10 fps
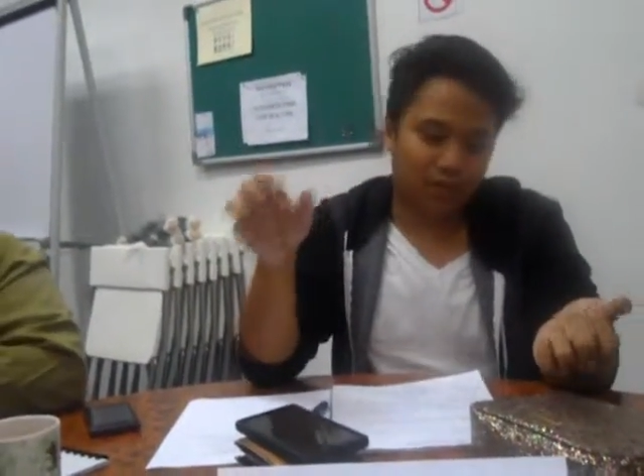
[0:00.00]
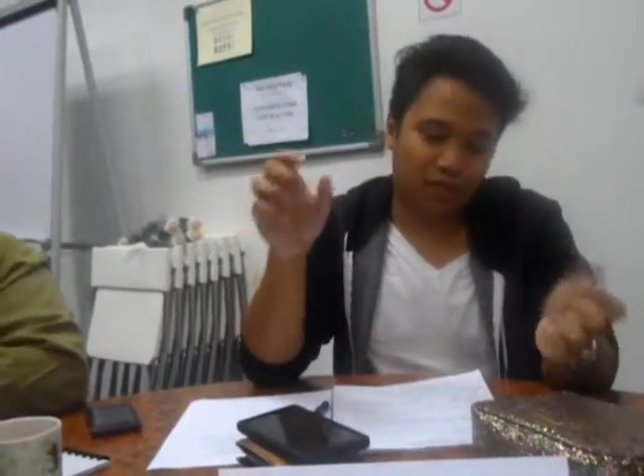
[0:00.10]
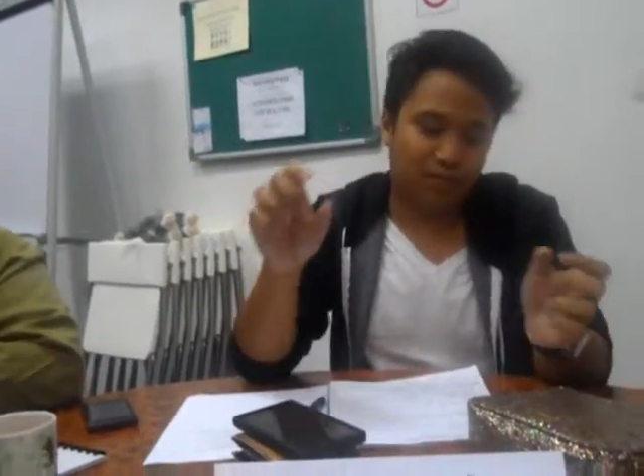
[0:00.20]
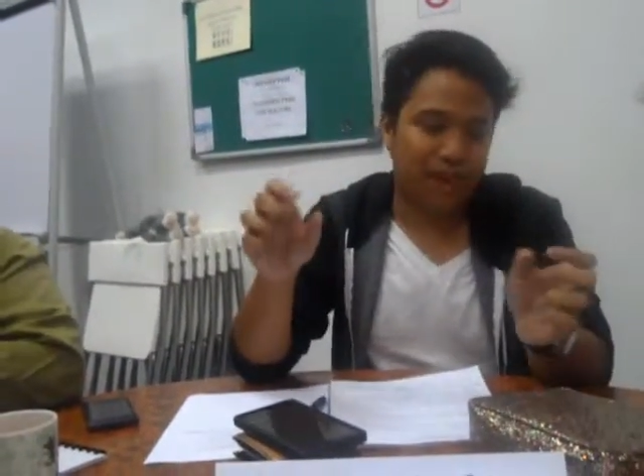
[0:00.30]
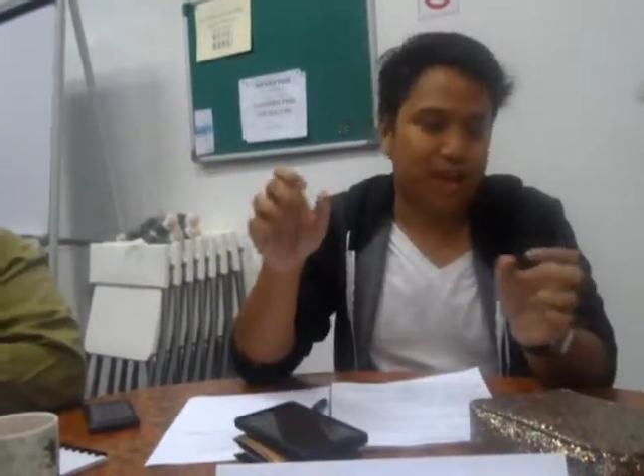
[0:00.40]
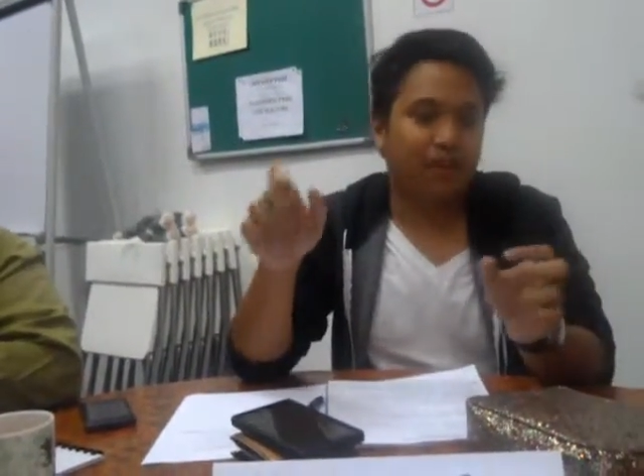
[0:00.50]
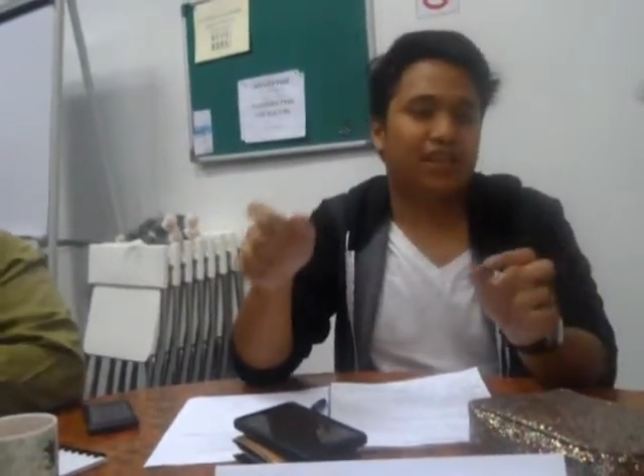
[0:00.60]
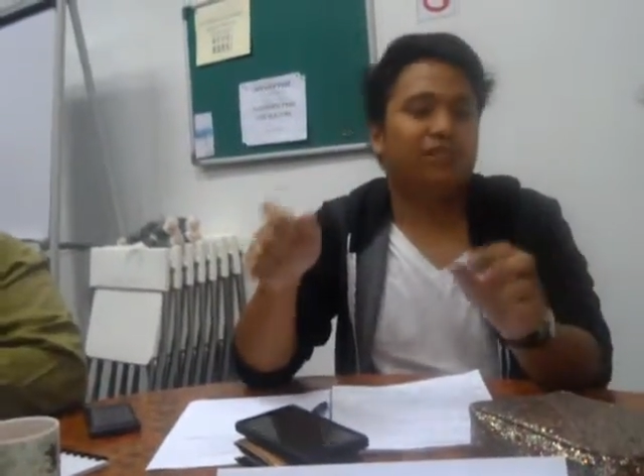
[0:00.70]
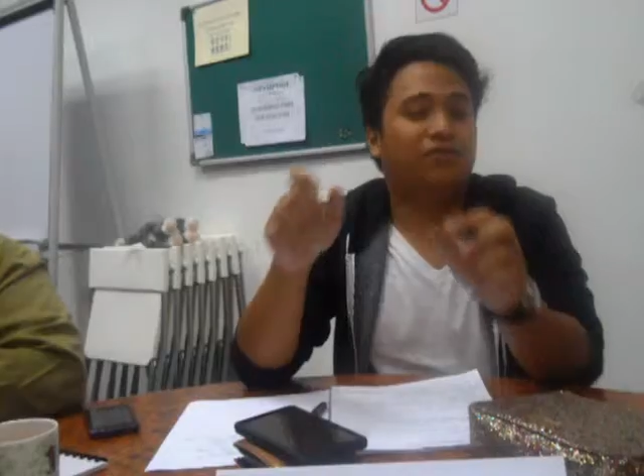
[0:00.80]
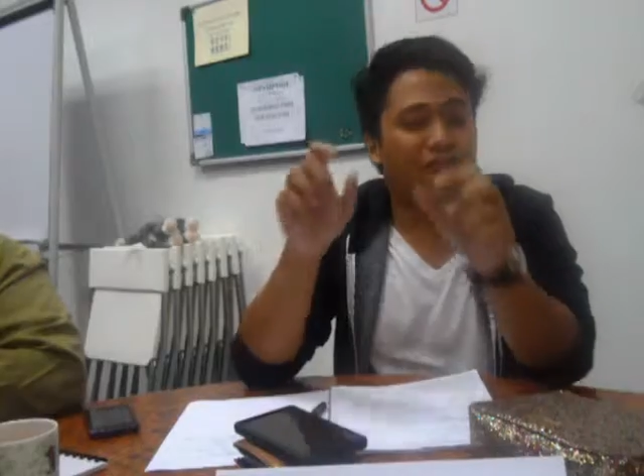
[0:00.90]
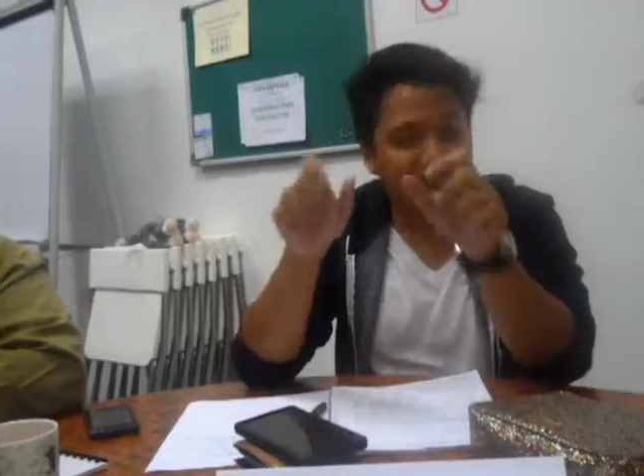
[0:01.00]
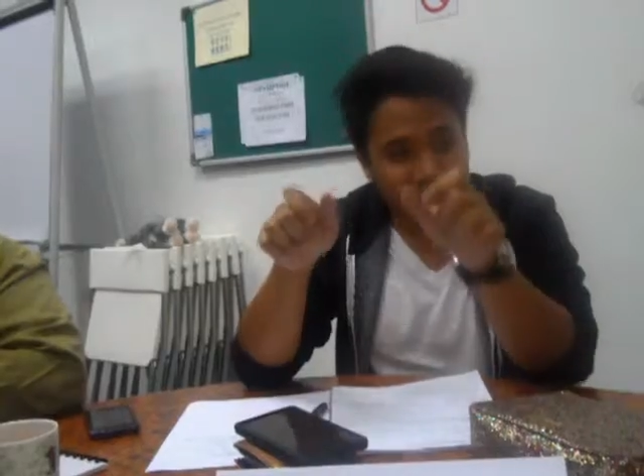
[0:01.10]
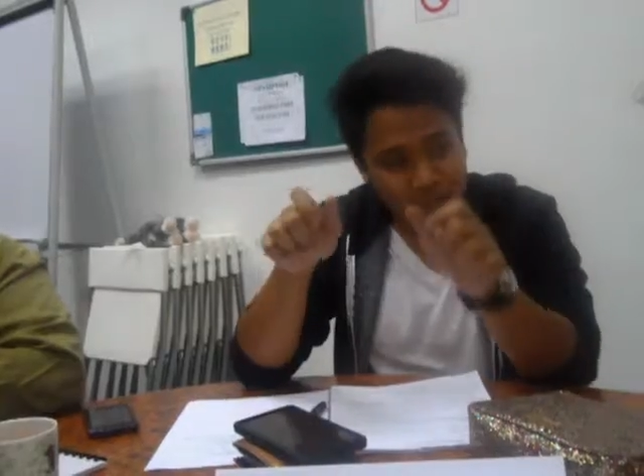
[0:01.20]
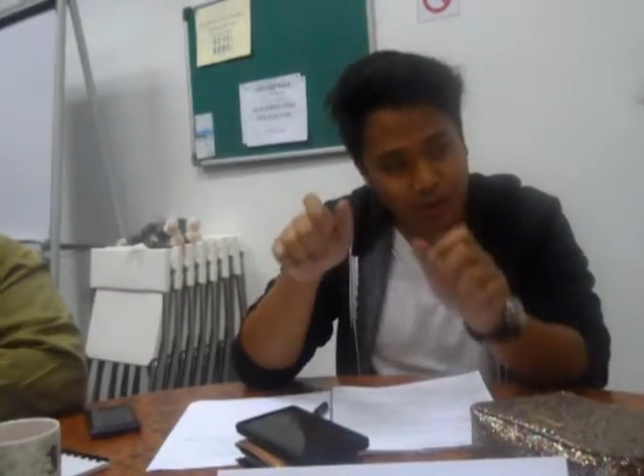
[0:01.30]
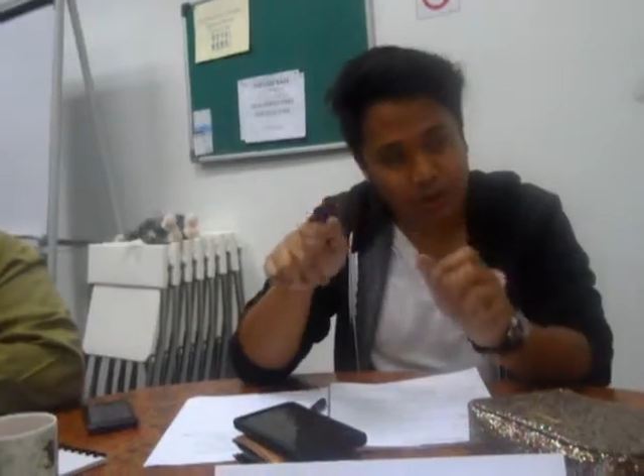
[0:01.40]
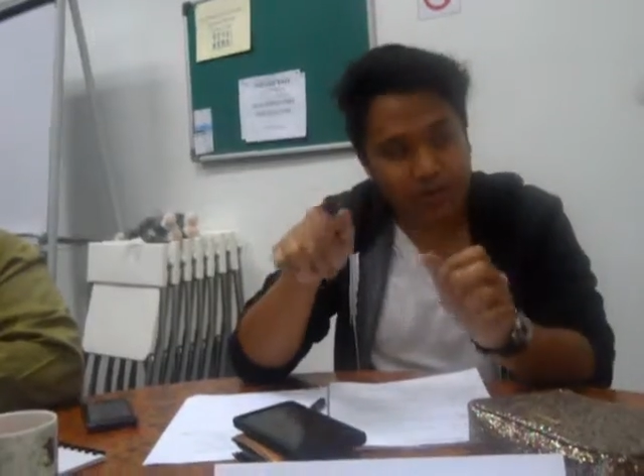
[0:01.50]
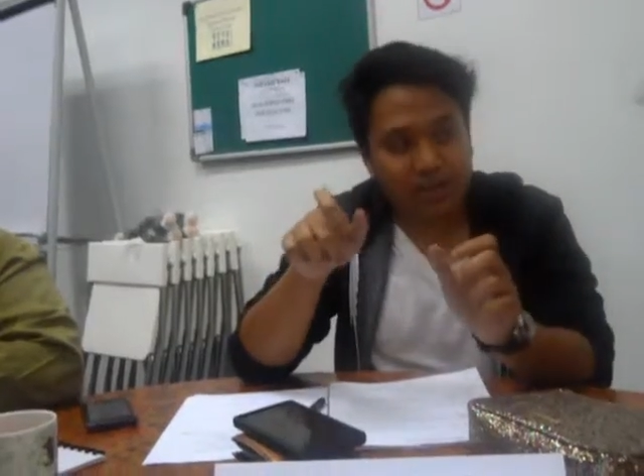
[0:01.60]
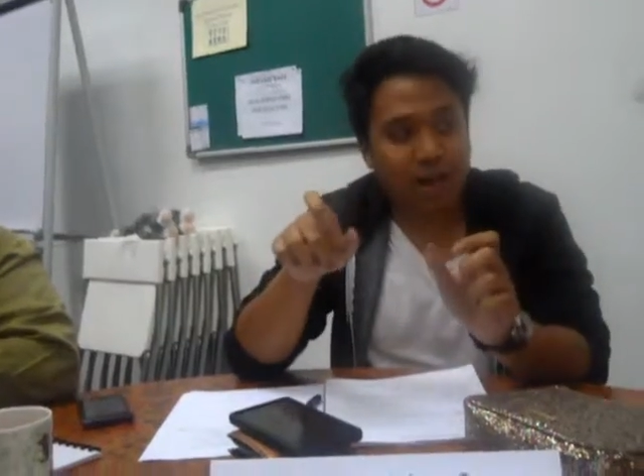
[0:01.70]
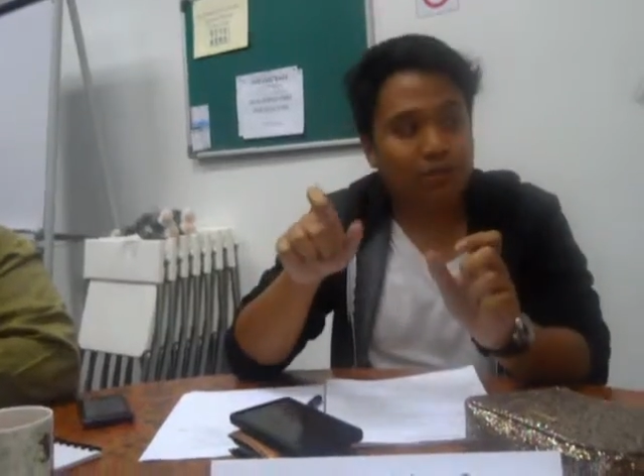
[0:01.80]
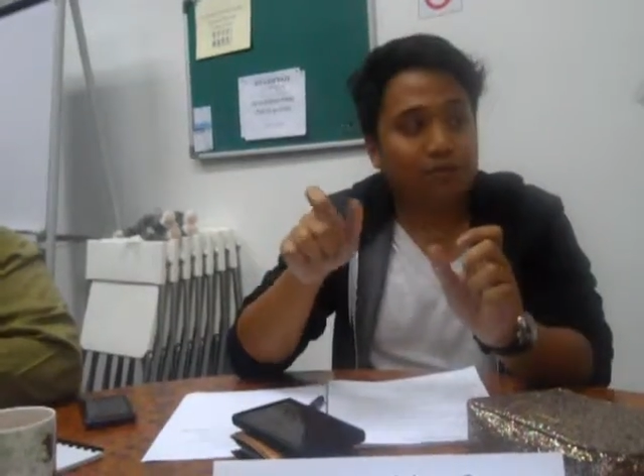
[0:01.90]
So from there you can fine-tune
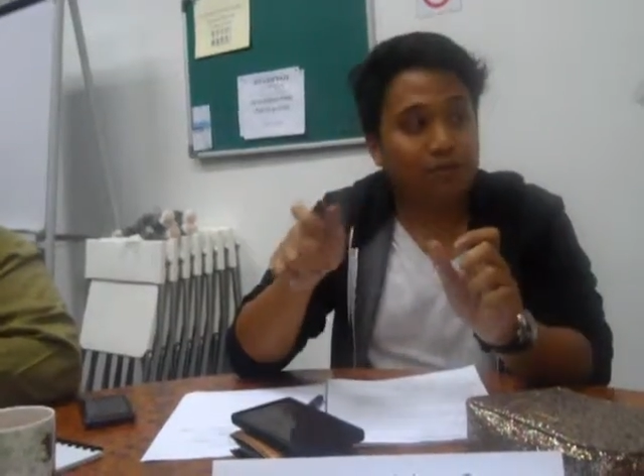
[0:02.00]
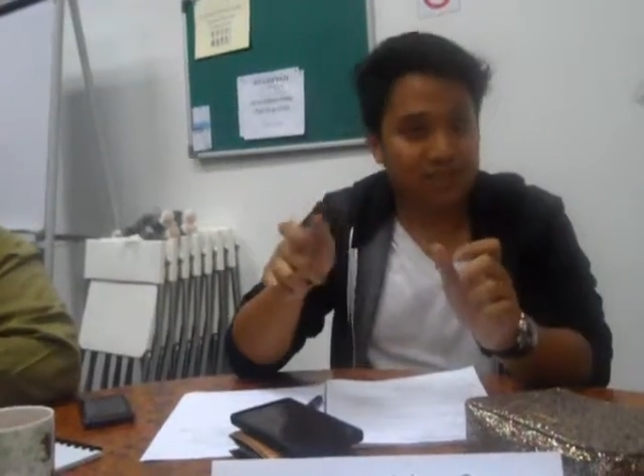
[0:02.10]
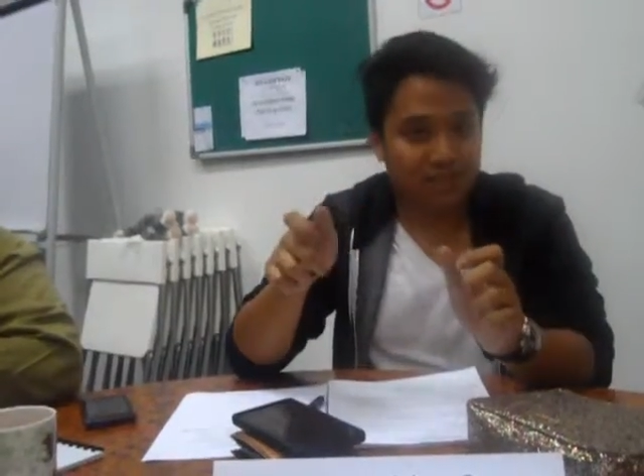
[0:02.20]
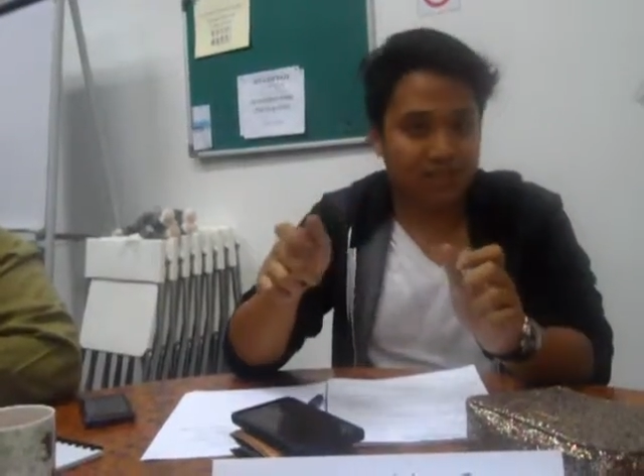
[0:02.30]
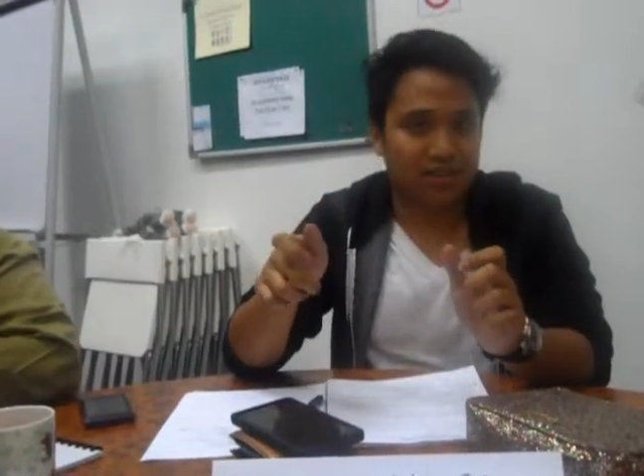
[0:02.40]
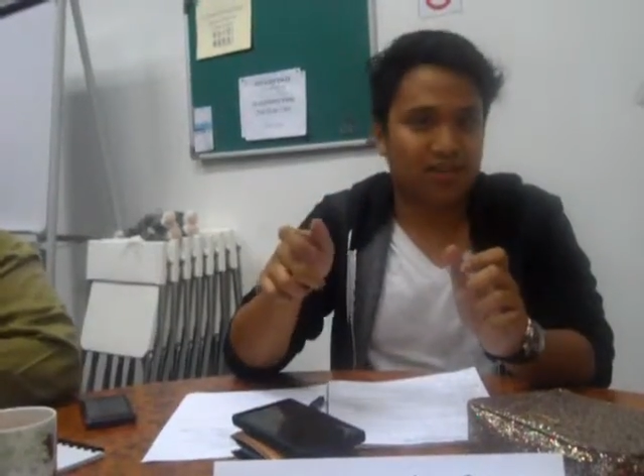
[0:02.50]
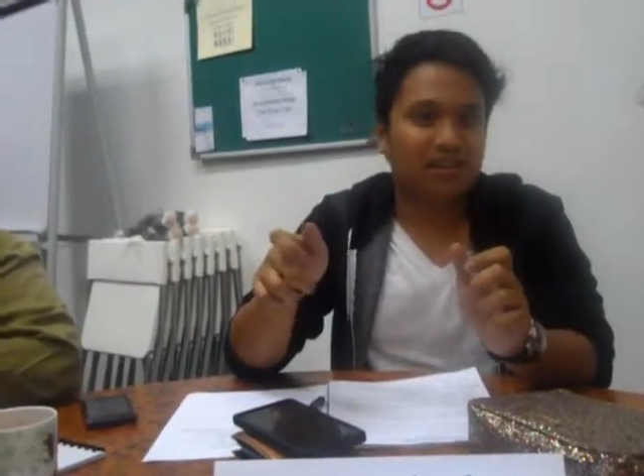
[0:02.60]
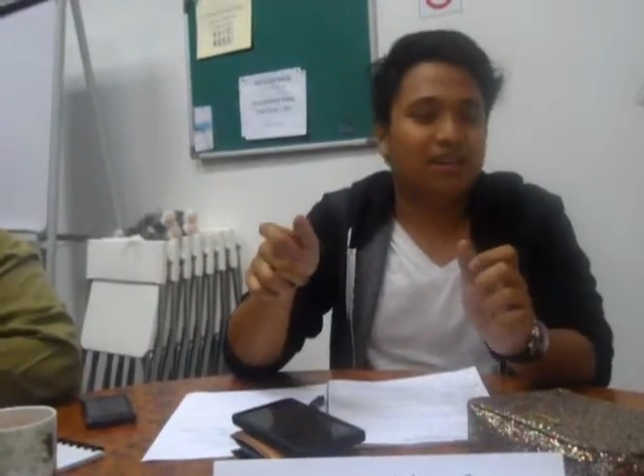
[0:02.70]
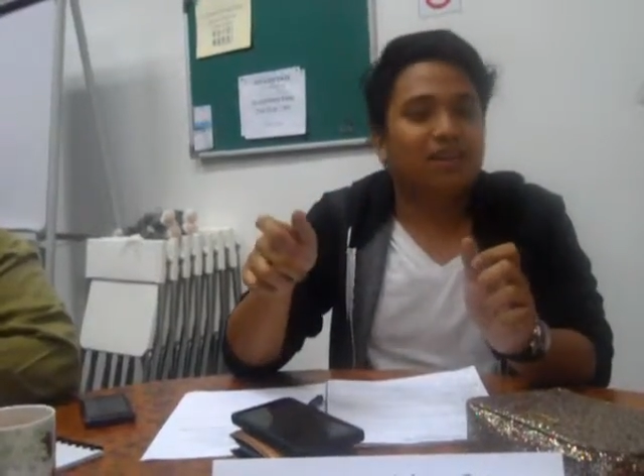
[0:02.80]
your sound further